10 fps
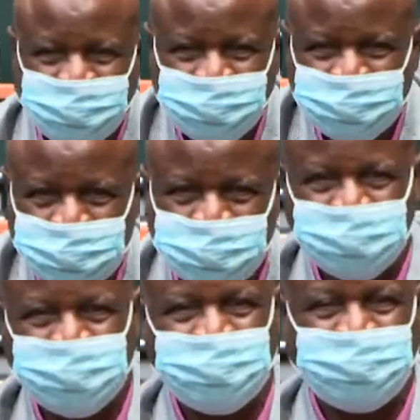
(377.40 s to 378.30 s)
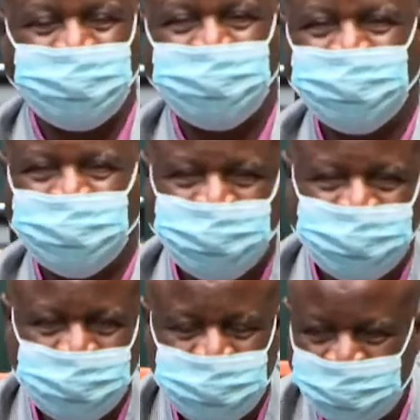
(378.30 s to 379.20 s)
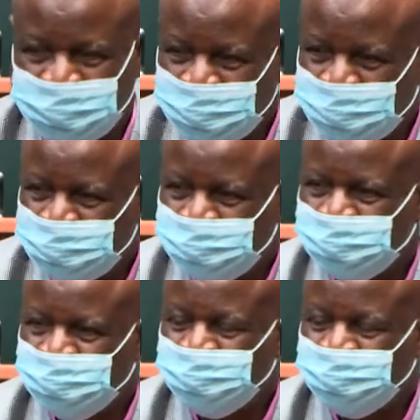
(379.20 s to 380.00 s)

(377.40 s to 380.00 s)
done, it will still be followed.